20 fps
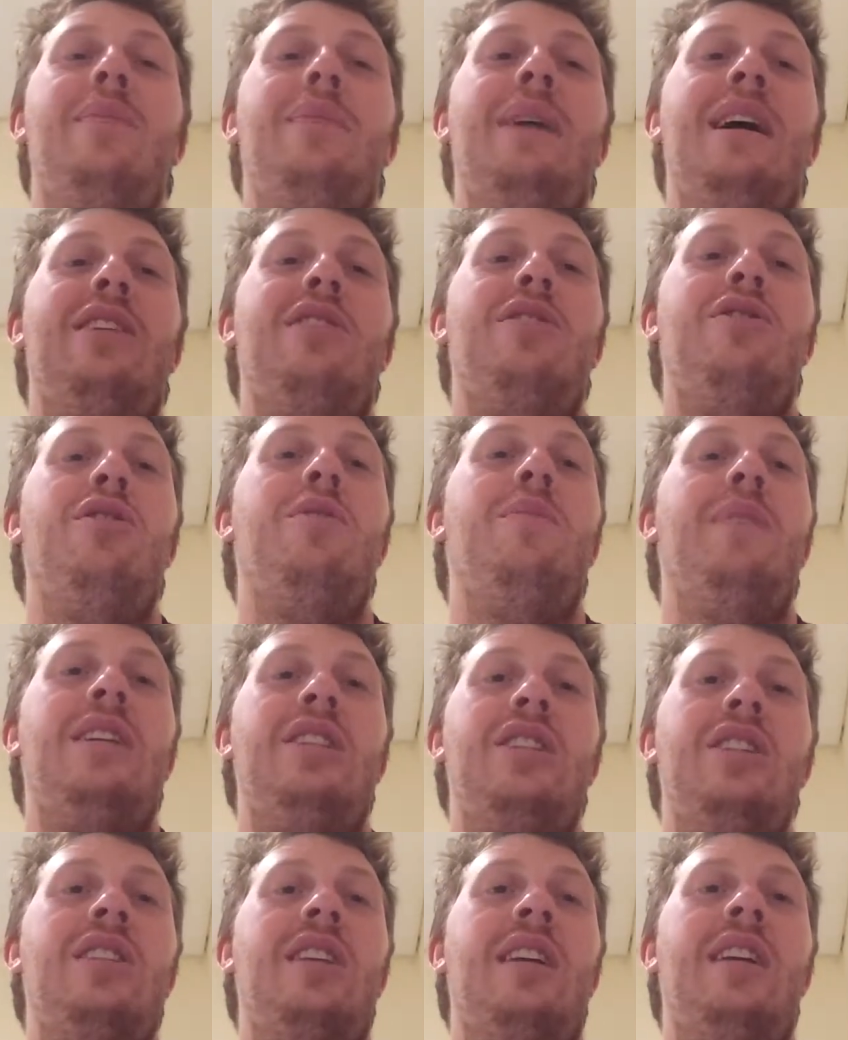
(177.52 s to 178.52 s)
about a group that
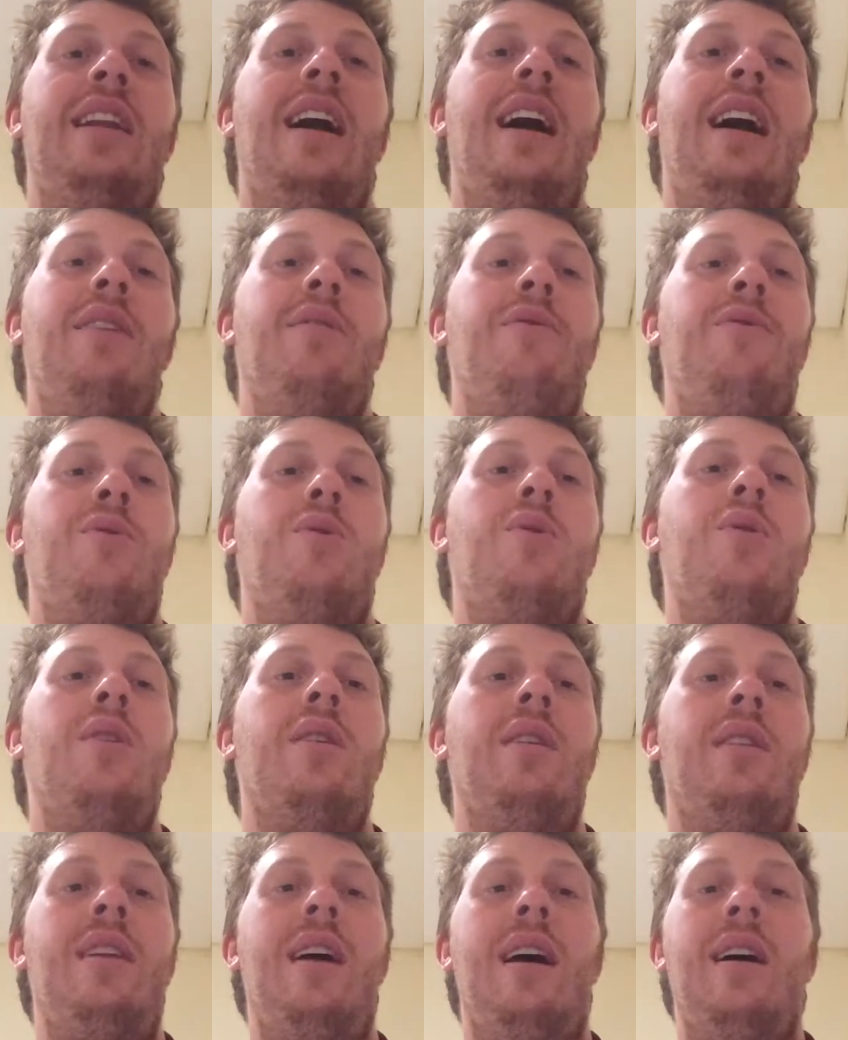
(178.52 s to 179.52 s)
just cannot
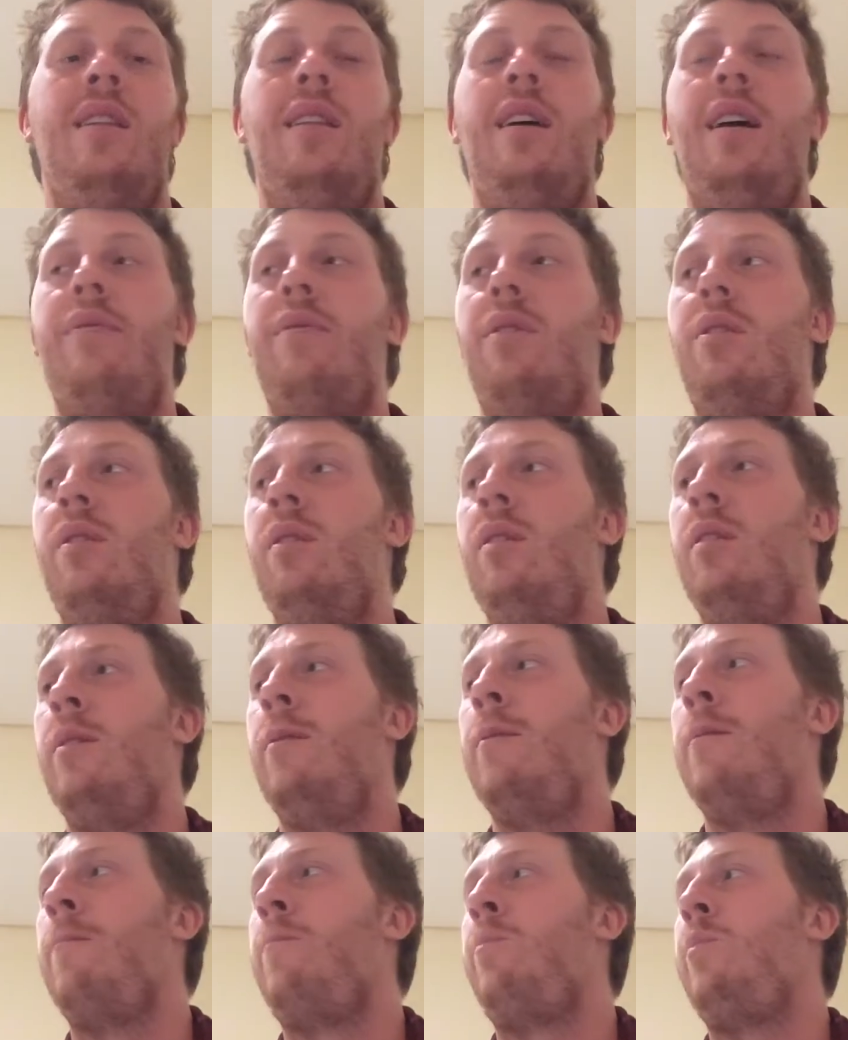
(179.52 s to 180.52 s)
afford that level.
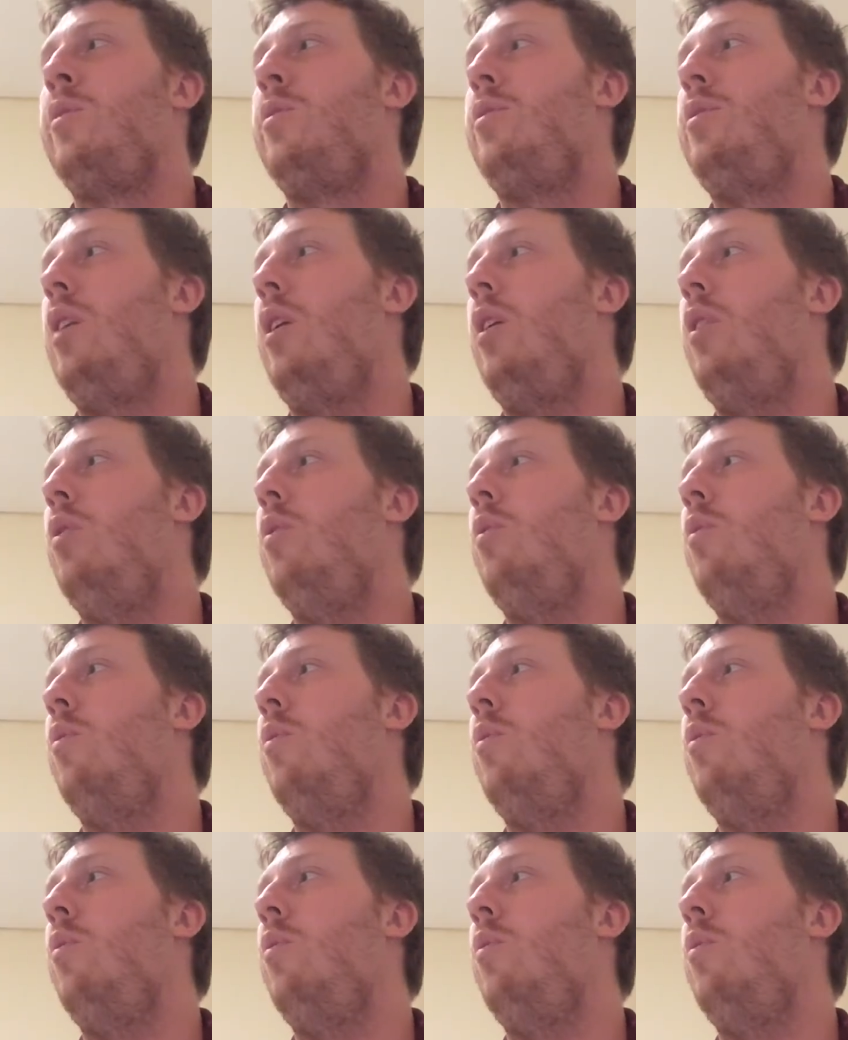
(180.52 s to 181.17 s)
So